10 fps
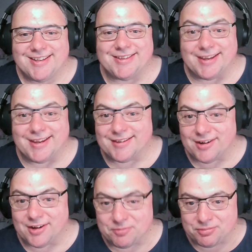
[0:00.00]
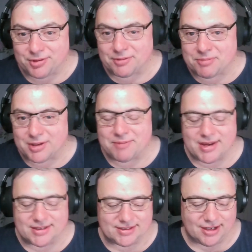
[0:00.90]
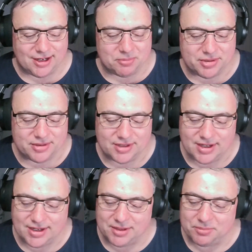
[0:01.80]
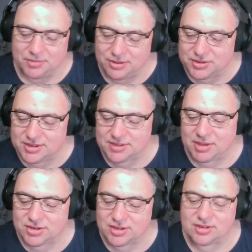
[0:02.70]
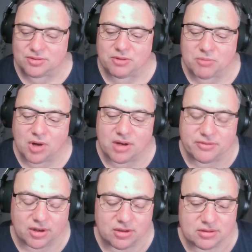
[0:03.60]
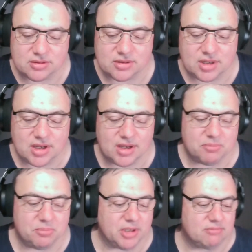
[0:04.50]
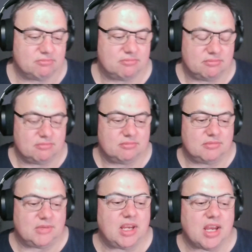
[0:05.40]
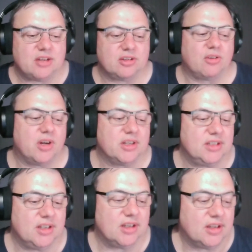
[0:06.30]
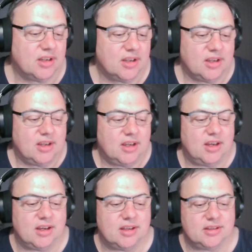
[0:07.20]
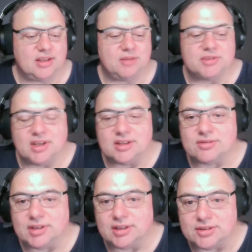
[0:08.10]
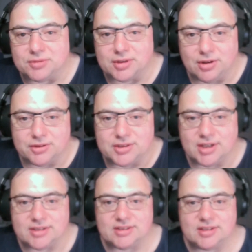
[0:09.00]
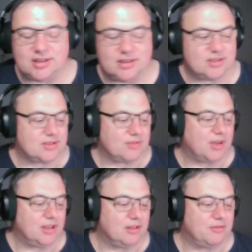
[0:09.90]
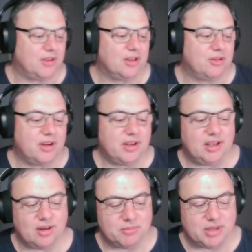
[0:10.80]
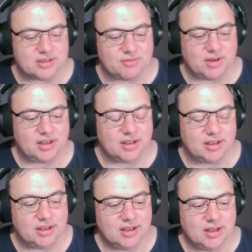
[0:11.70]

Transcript: thing that I'd probably messed up. It was as much to do with my fault, but he had no idea that he was entering into a contest. He's just a regular follower. He comments regularly.